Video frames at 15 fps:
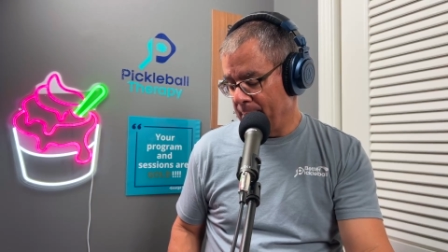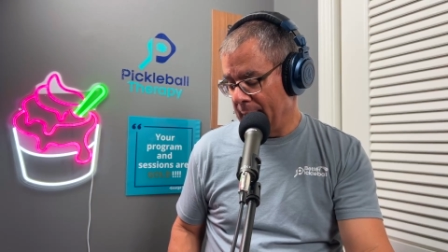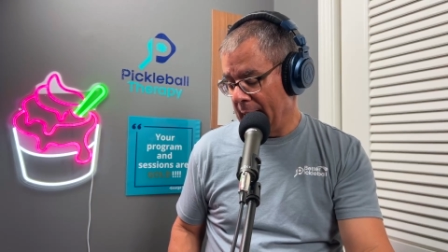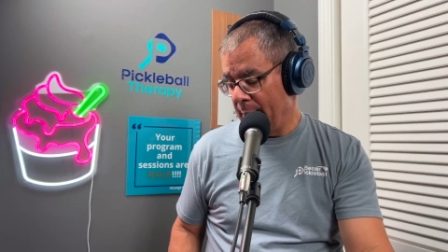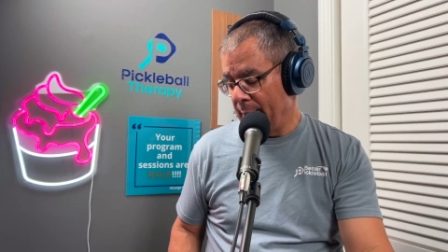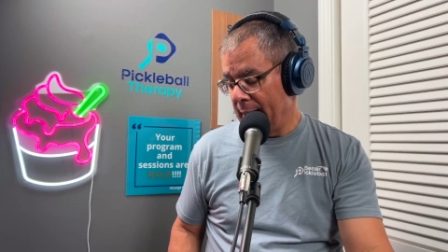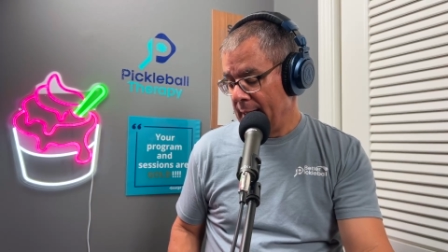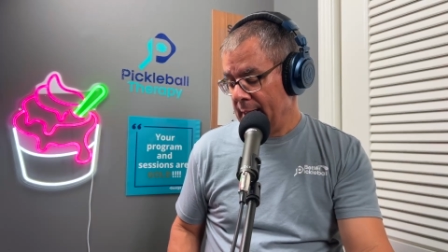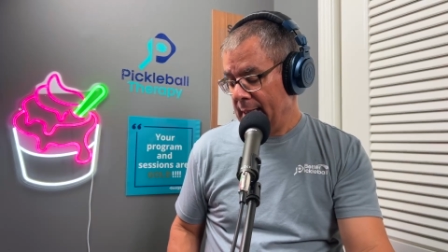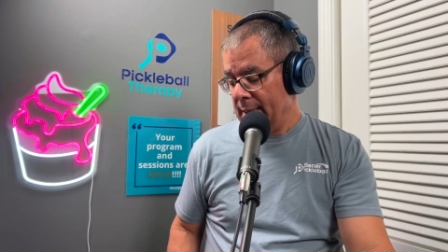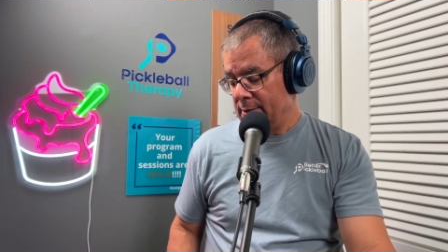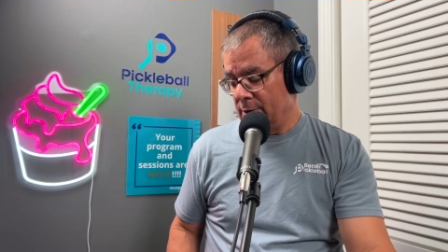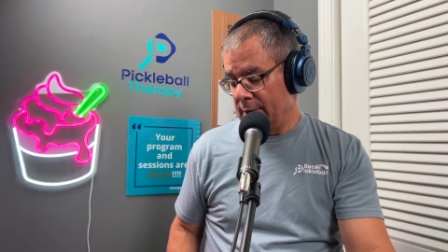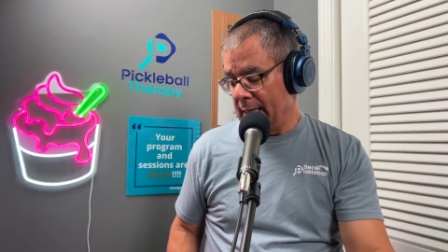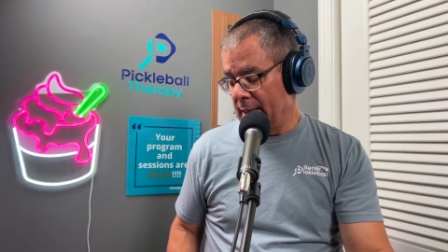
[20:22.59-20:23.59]
But anyway,
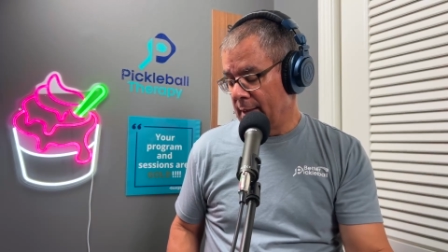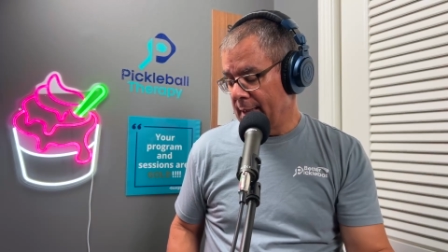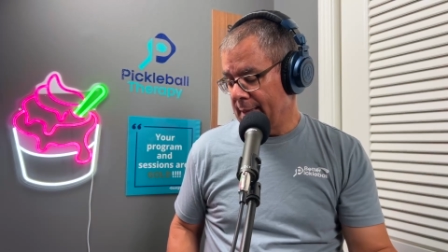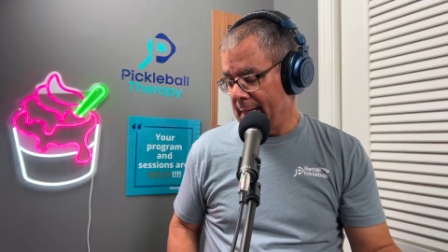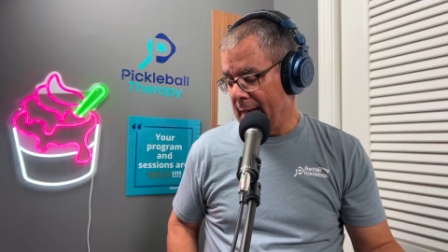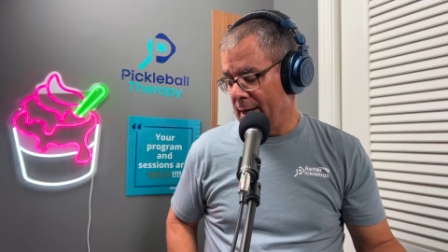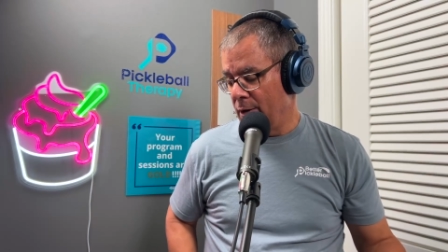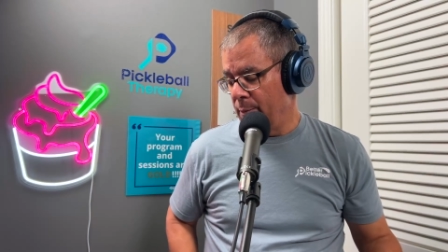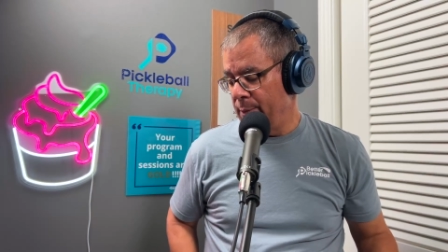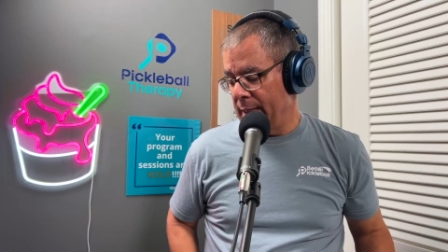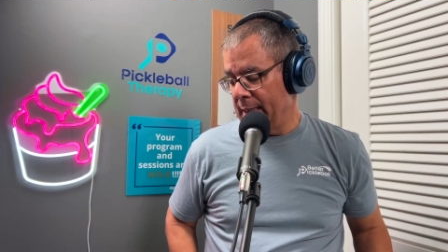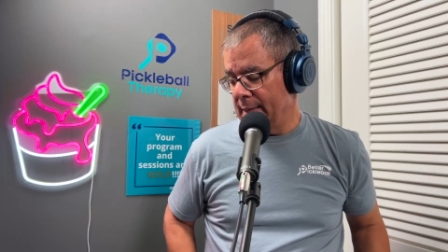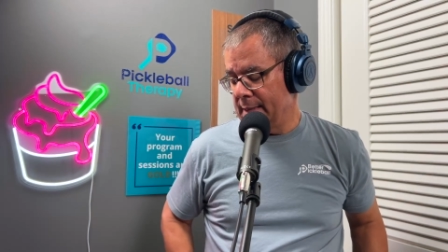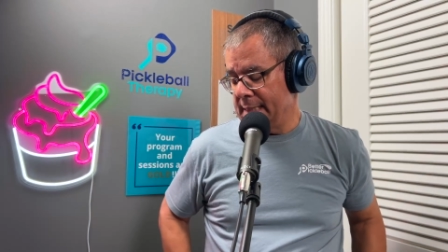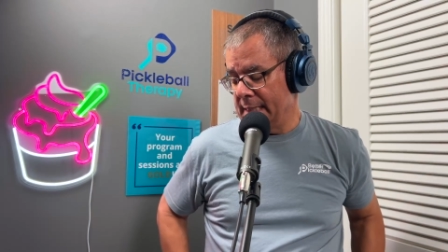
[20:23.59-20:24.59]
so take a look at that. I hope you
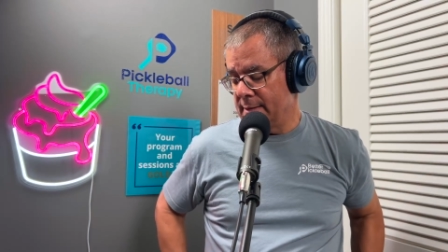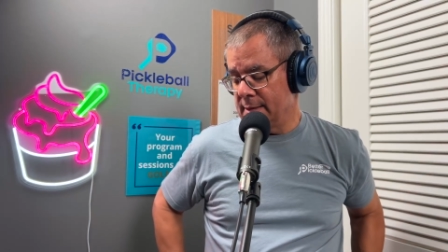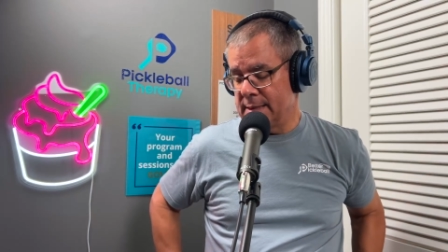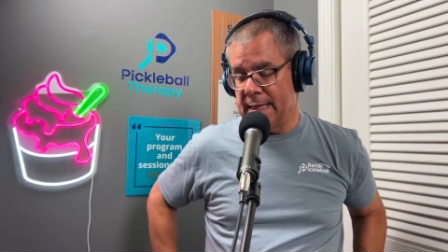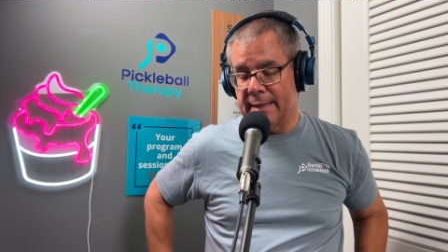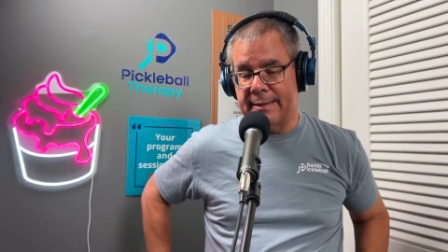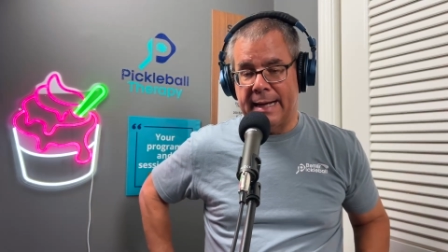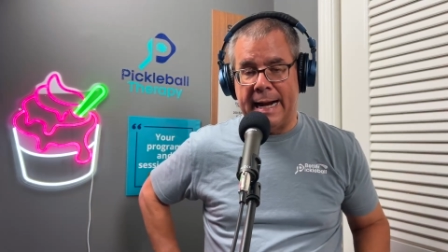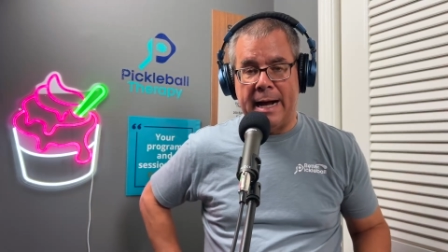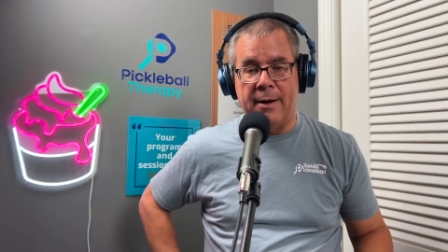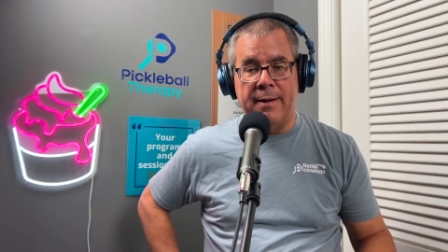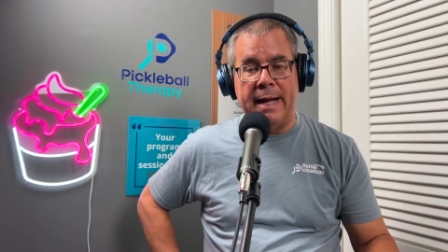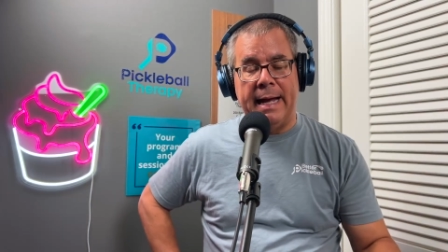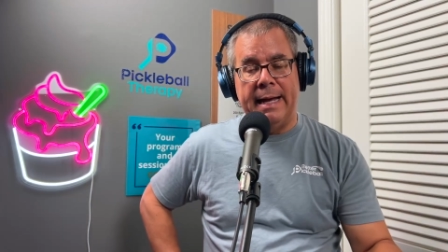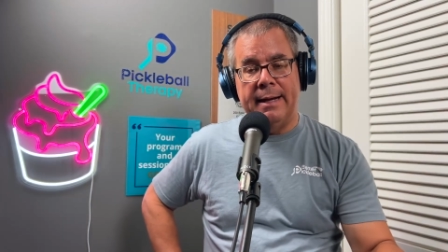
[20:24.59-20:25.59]
get a chance to check that
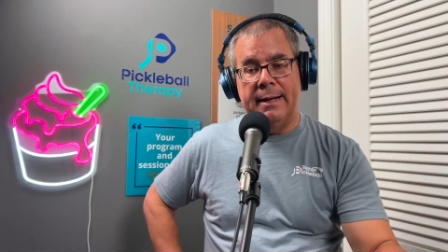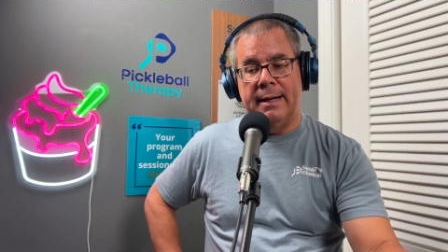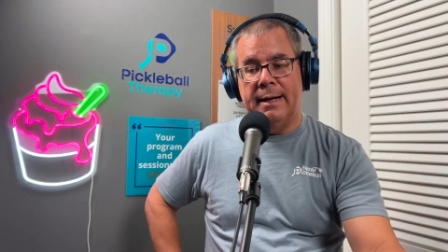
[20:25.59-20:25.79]
out. And